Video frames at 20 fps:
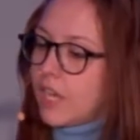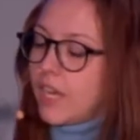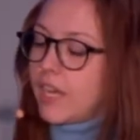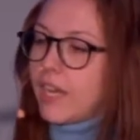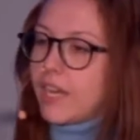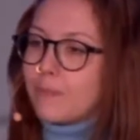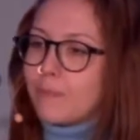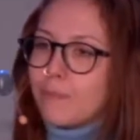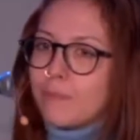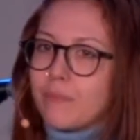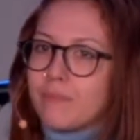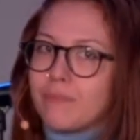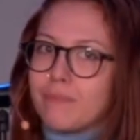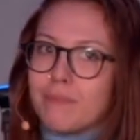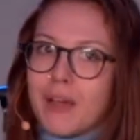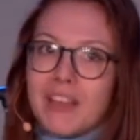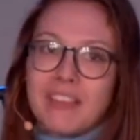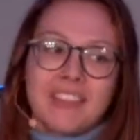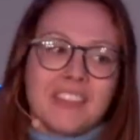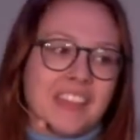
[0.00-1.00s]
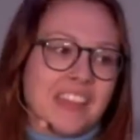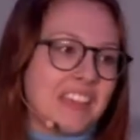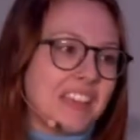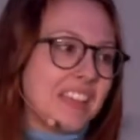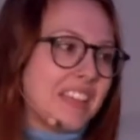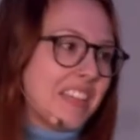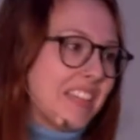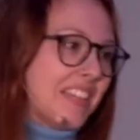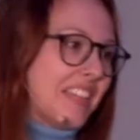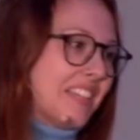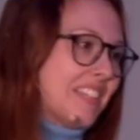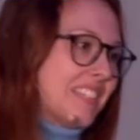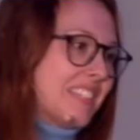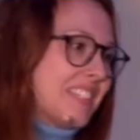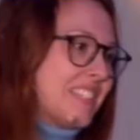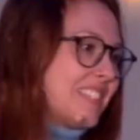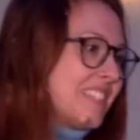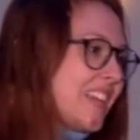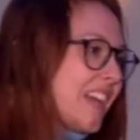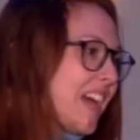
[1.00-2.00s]
And my thing
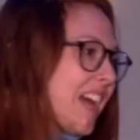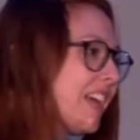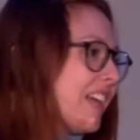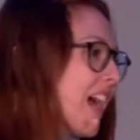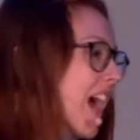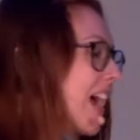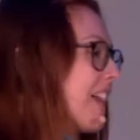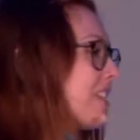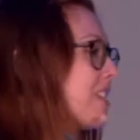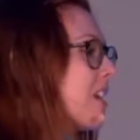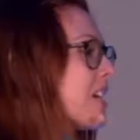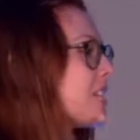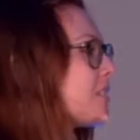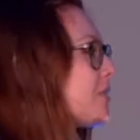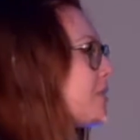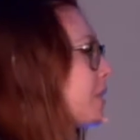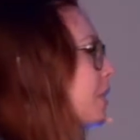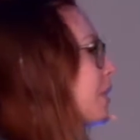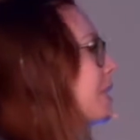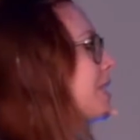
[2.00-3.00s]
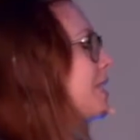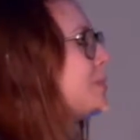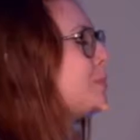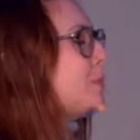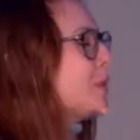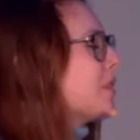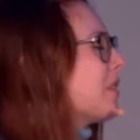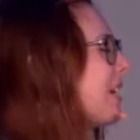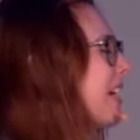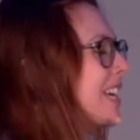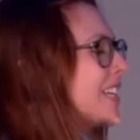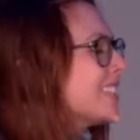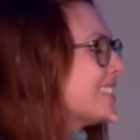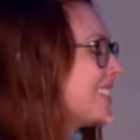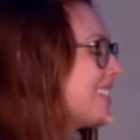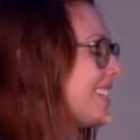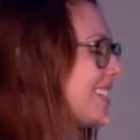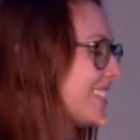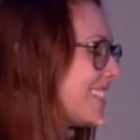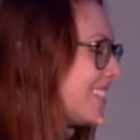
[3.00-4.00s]
is, I, I lust for
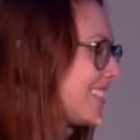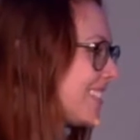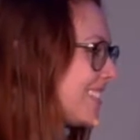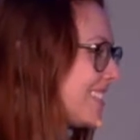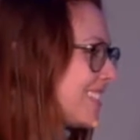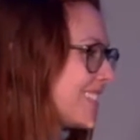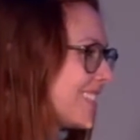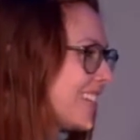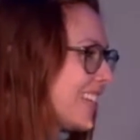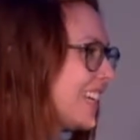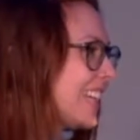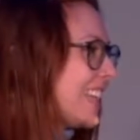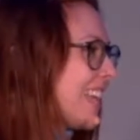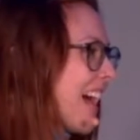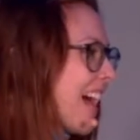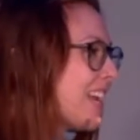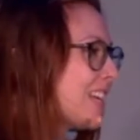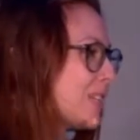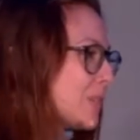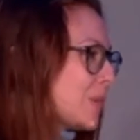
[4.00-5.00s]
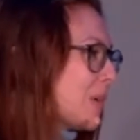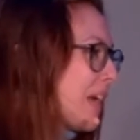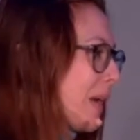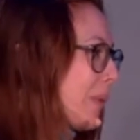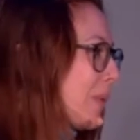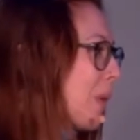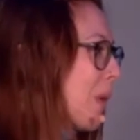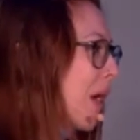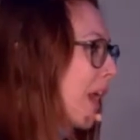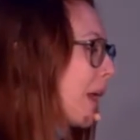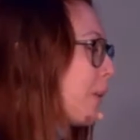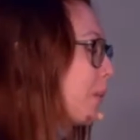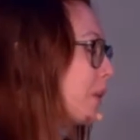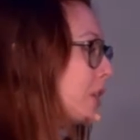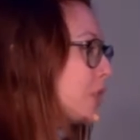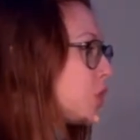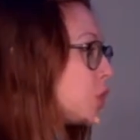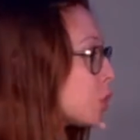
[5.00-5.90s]
experiences. Like, that is what I want. I want